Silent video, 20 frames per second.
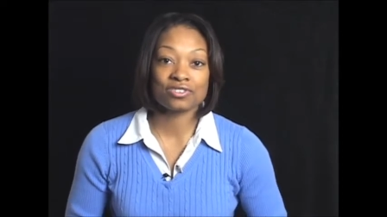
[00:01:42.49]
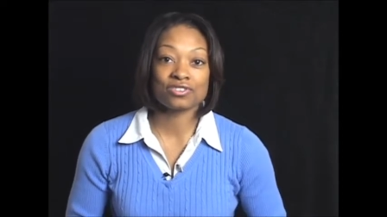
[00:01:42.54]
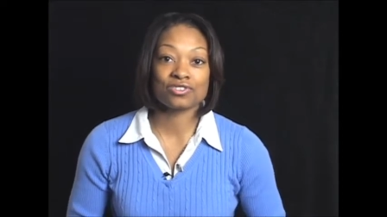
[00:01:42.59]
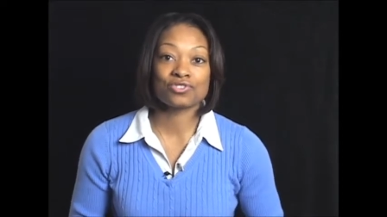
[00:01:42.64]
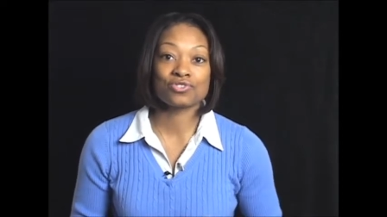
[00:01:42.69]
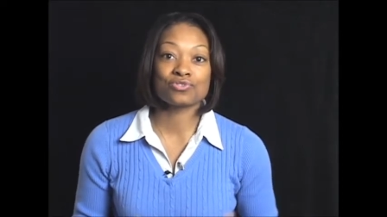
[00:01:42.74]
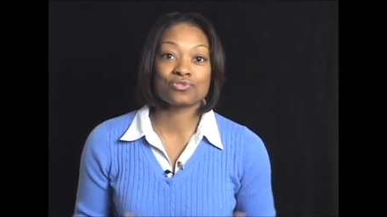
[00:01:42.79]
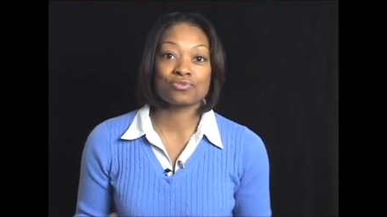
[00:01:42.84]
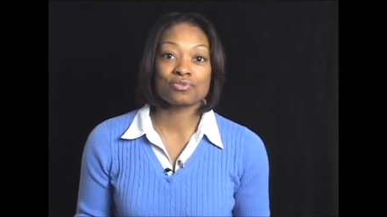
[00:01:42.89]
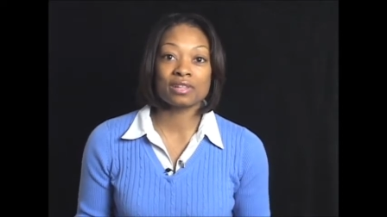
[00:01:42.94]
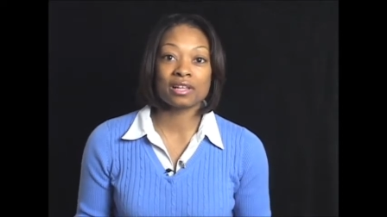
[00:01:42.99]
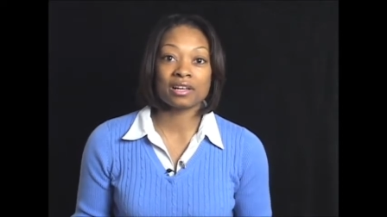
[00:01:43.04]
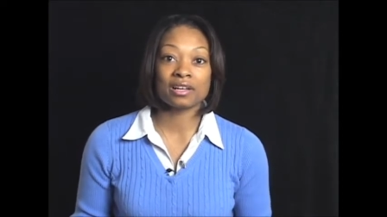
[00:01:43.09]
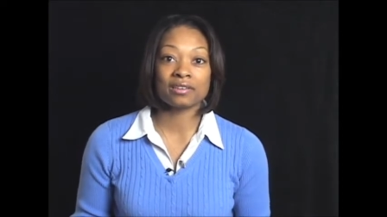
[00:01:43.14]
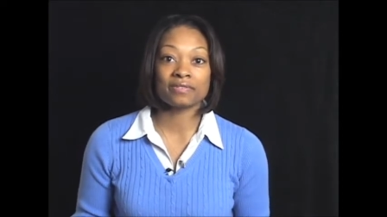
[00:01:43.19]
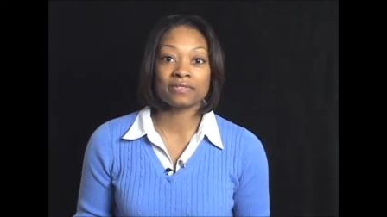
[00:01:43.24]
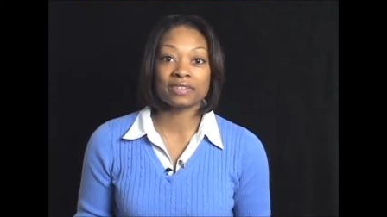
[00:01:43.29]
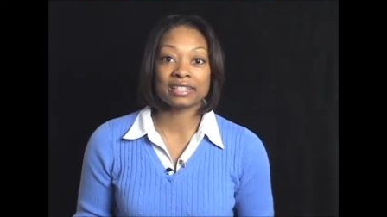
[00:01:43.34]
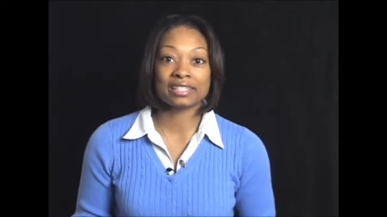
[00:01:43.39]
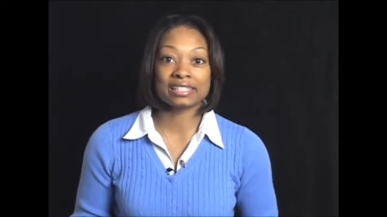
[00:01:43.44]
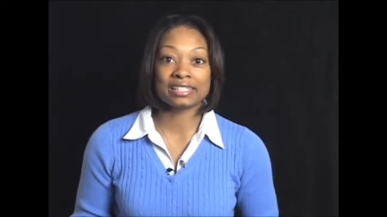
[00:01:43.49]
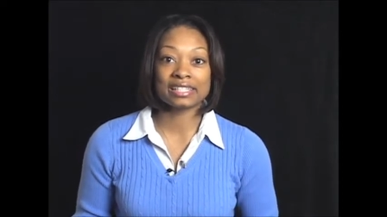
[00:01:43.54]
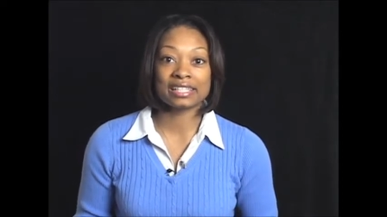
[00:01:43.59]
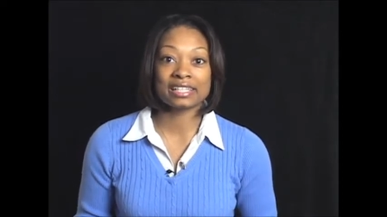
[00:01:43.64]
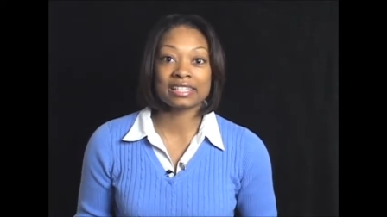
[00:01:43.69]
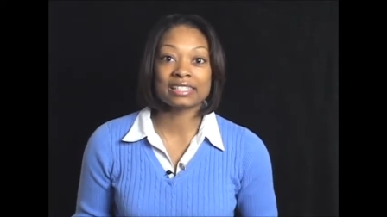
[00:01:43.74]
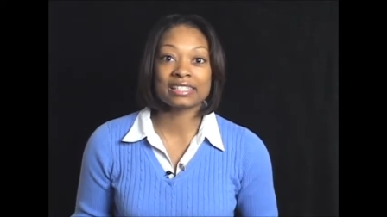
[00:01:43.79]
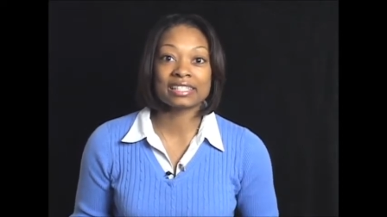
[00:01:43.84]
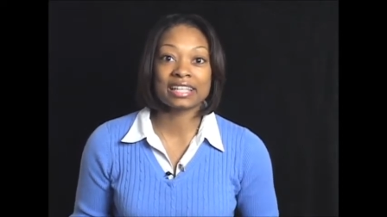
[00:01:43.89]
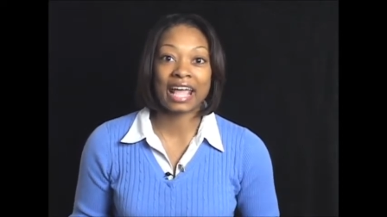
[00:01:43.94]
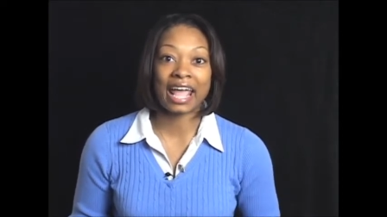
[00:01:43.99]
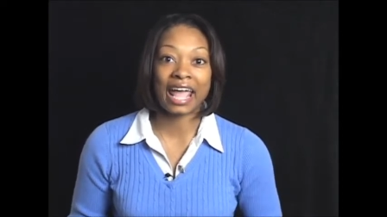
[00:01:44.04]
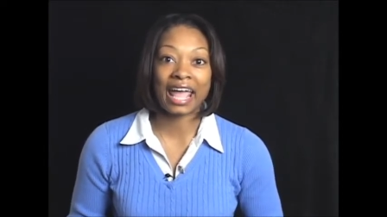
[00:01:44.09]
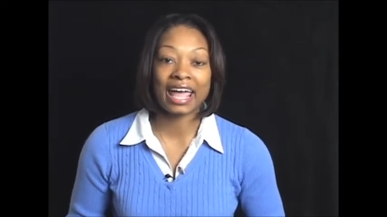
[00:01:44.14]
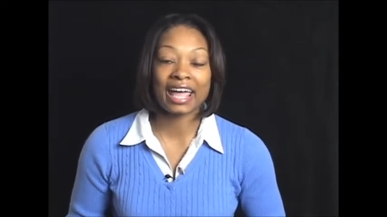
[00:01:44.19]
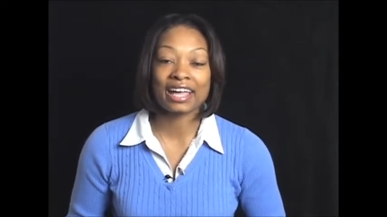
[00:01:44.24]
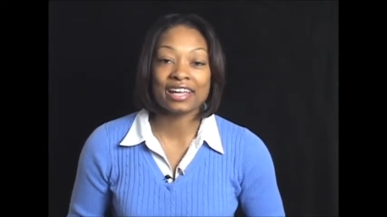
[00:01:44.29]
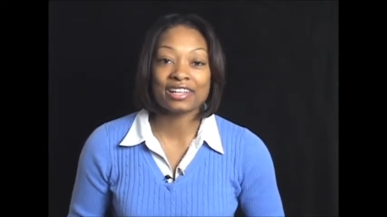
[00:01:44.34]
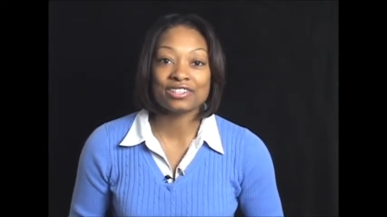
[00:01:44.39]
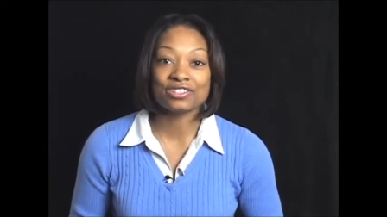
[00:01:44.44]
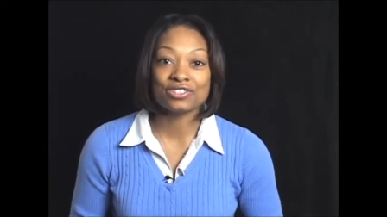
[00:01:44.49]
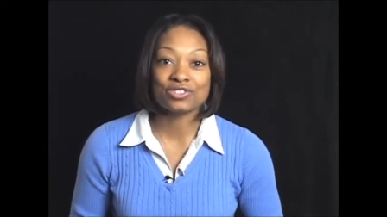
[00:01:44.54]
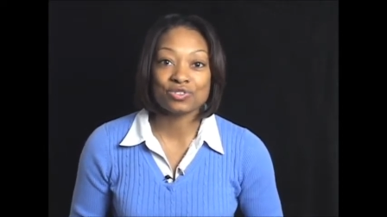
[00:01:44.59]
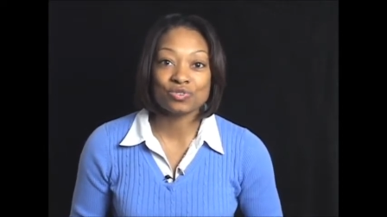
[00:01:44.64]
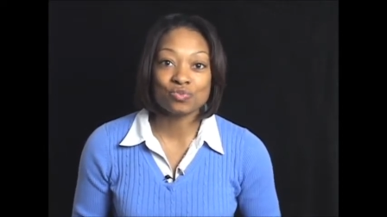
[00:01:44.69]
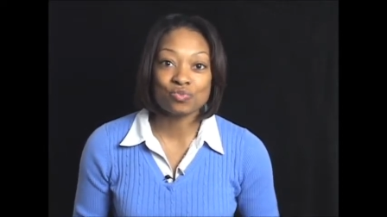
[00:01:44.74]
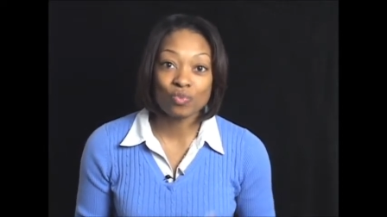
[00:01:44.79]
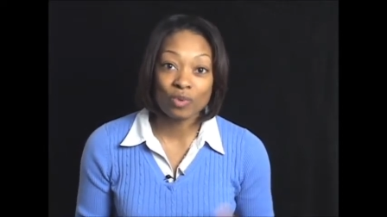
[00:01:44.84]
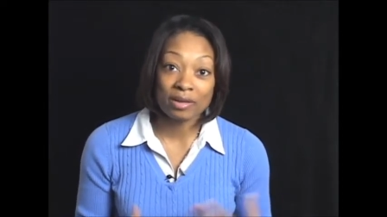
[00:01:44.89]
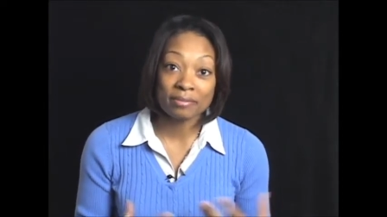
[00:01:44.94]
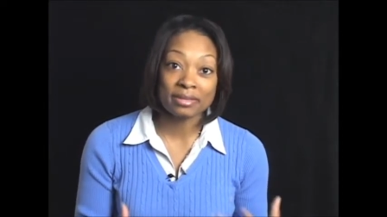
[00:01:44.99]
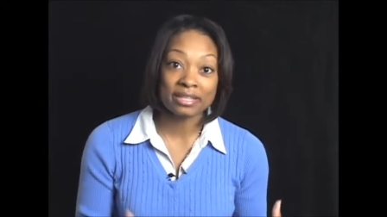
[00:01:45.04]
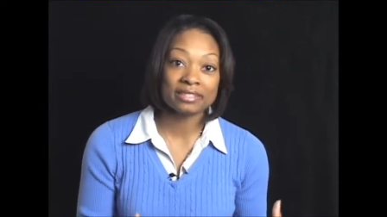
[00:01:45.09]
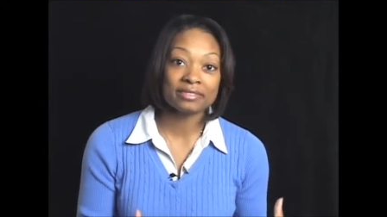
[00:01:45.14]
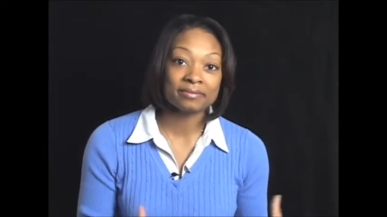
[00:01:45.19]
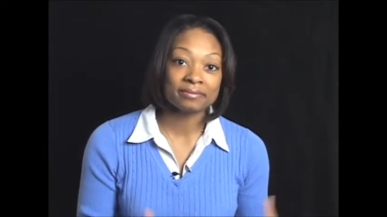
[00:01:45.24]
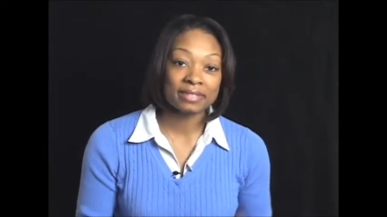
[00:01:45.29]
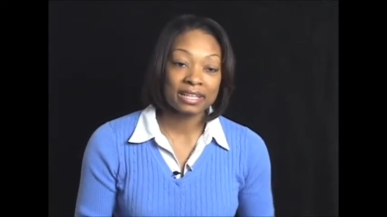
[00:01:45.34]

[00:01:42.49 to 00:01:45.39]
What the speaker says: does true love exist, and do women